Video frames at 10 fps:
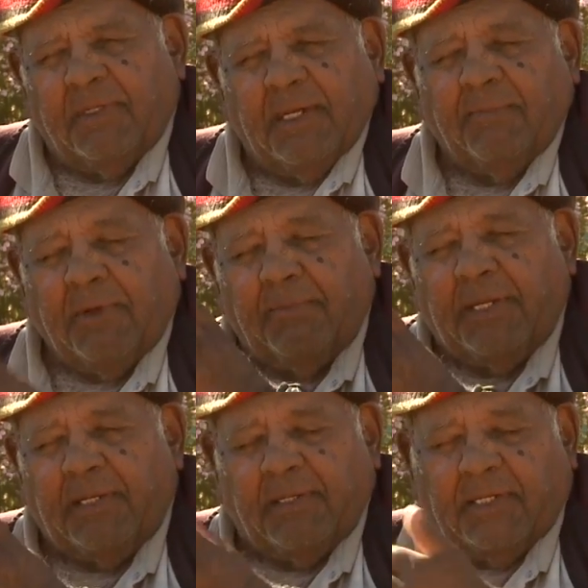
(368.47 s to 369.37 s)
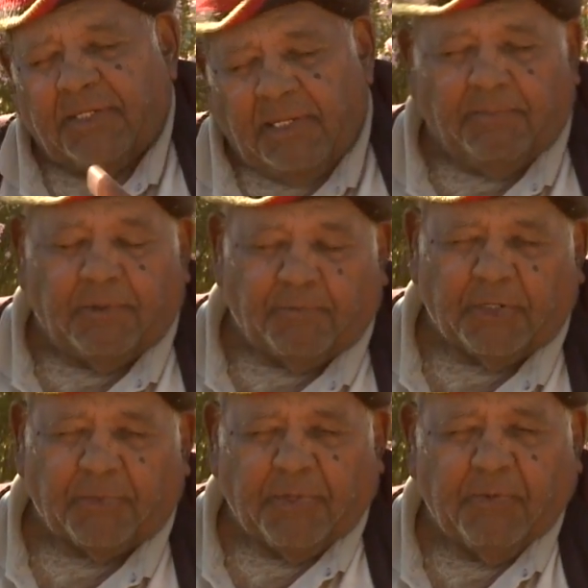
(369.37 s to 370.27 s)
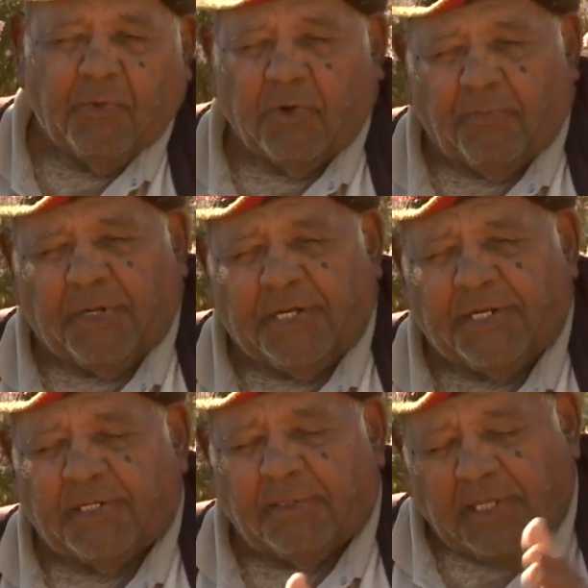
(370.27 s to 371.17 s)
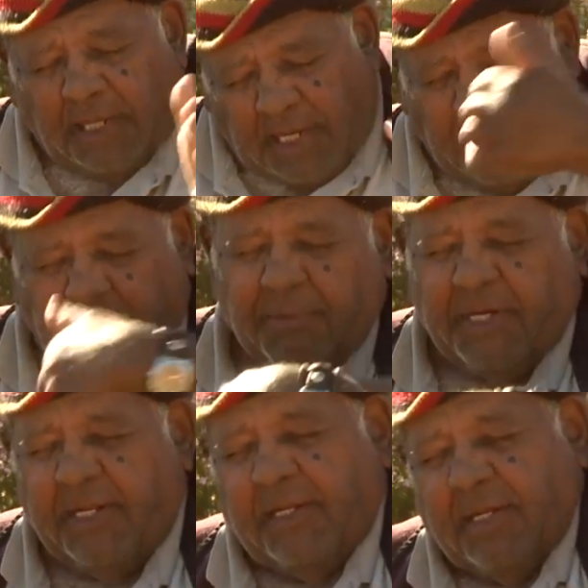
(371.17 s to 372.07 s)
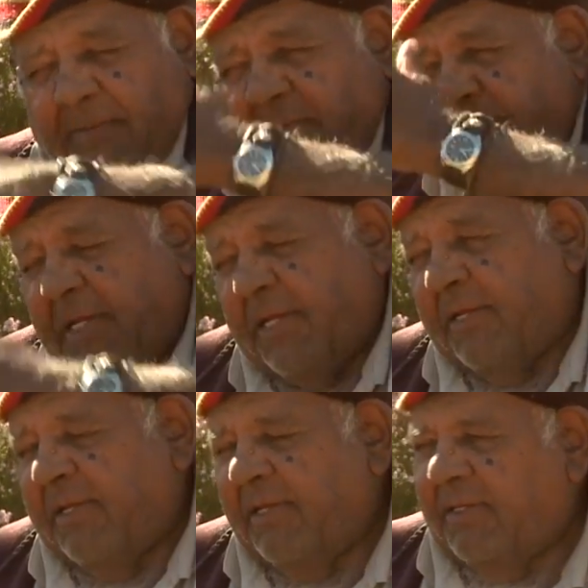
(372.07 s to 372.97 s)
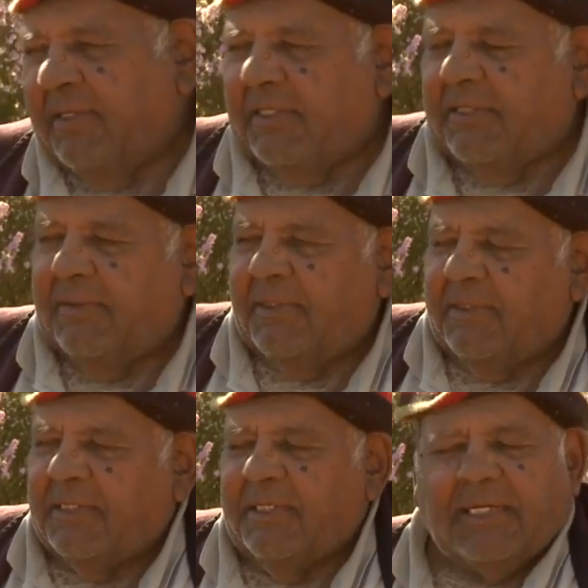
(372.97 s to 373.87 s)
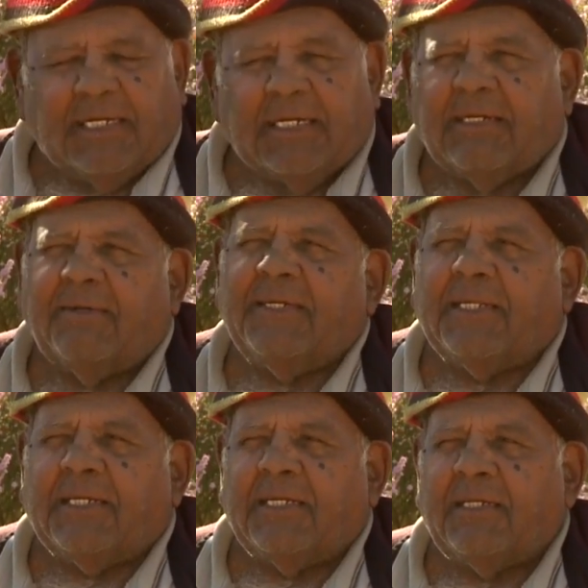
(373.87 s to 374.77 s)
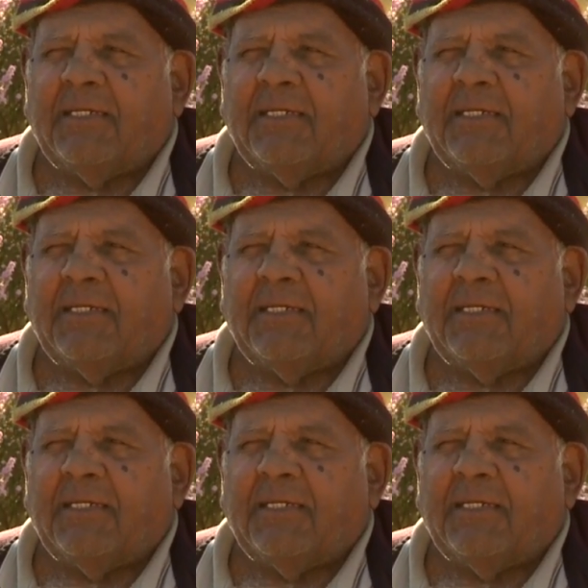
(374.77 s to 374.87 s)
having a beer, and they spots me walking past, and they say, hey, come in here and have a beer. I said, I can't go in there.